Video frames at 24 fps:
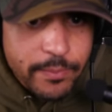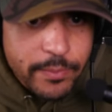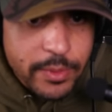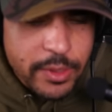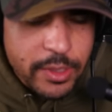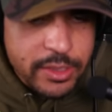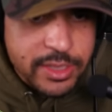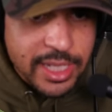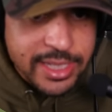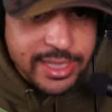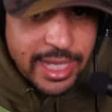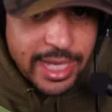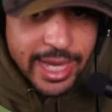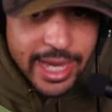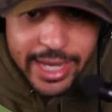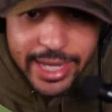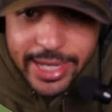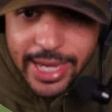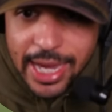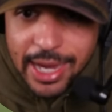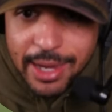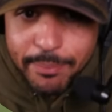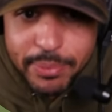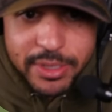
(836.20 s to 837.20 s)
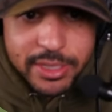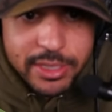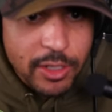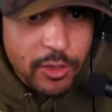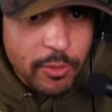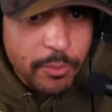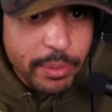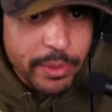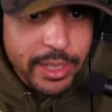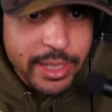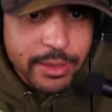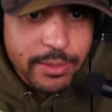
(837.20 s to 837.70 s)
Looks like the A gap is
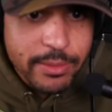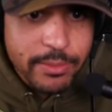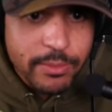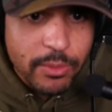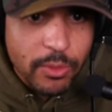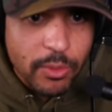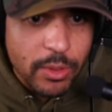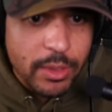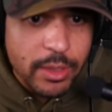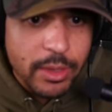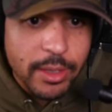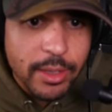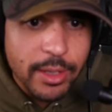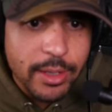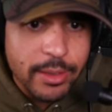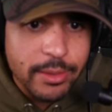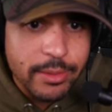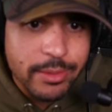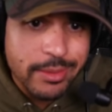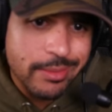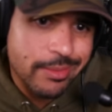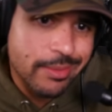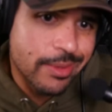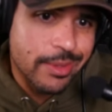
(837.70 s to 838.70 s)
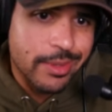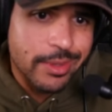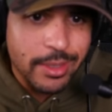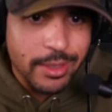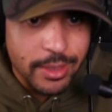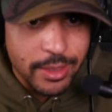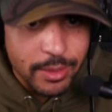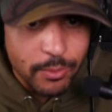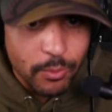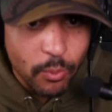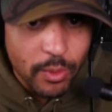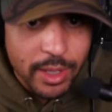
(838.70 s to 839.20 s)
open, or the
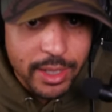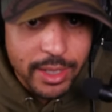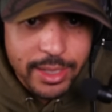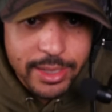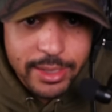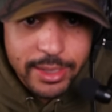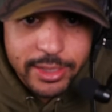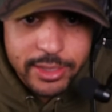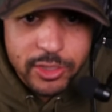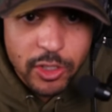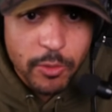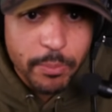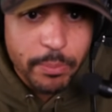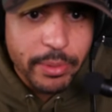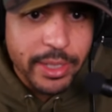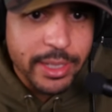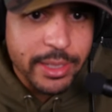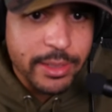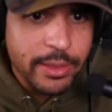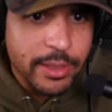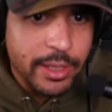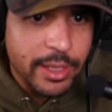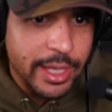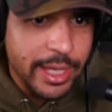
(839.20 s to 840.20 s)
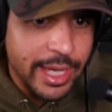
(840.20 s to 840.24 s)
one is open.